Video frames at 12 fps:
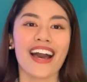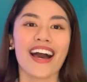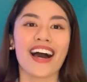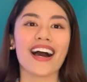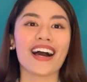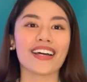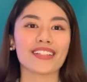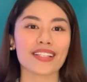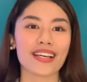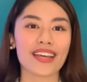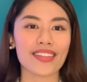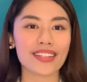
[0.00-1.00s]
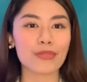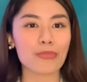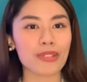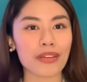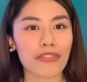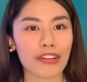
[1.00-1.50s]
And in this
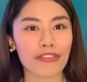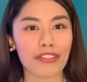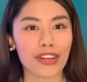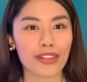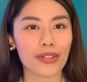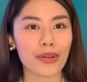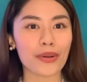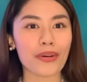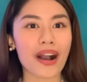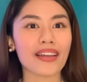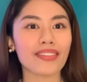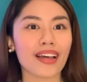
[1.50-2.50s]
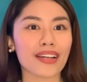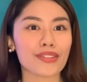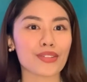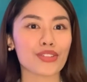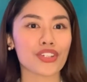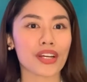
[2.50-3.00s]
specific video, I'd like
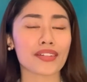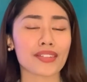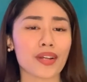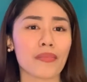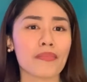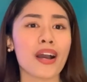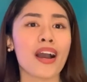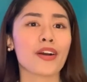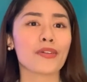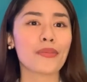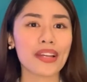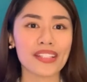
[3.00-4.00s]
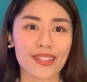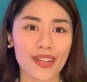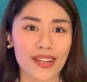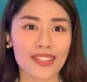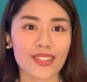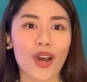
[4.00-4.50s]
to share some
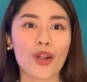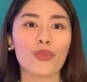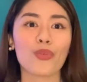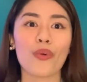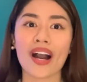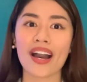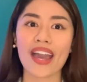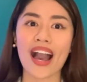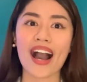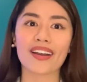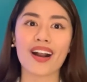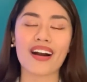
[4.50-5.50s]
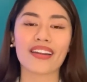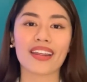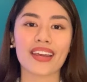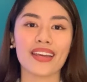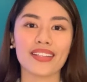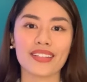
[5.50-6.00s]
reasons on why I got
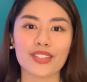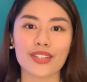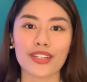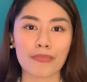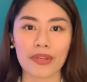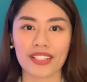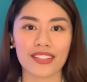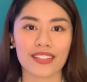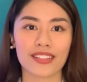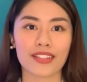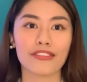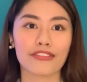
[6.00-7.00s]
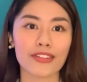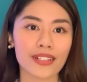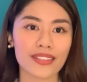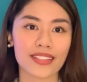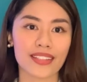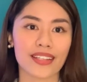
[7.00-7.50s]
into the business of real
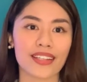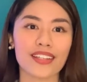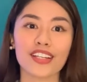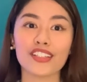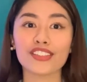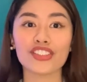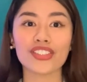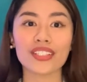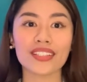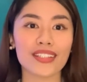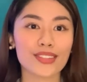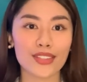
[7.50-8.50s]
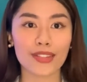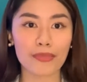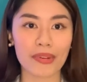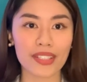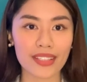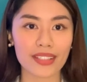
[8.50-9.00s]
estate. And not just into the
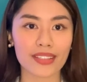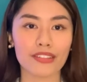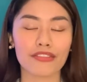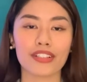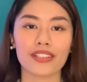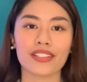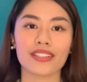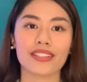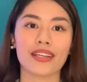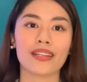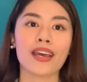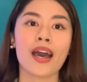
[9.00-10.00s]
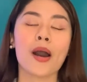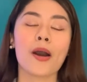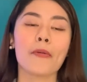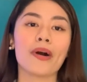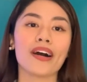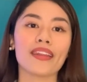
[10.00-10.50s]
business of real estate,
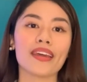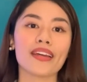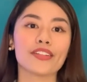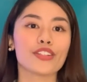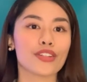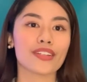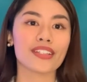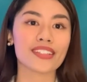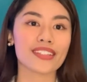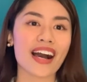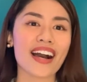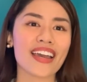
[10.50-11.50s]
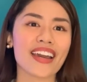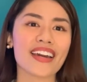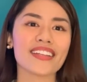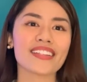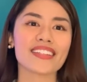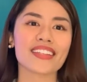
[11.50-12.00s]
but into the
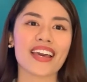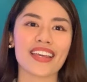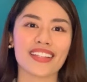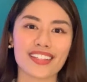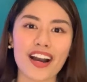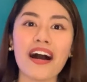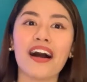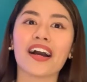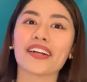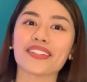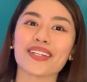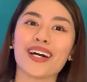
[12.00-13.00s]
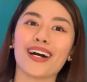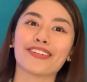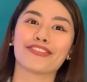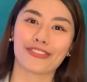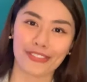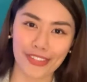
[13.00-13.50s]
science and art of
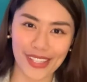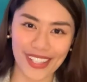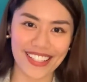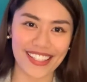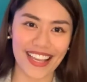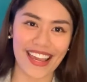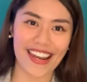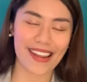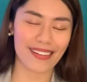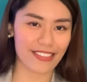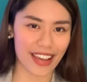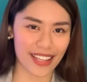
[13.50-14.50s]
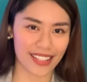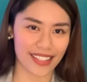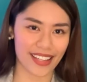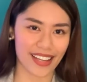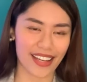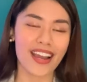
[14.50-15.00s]
real estate
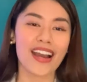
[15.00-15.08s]
investing.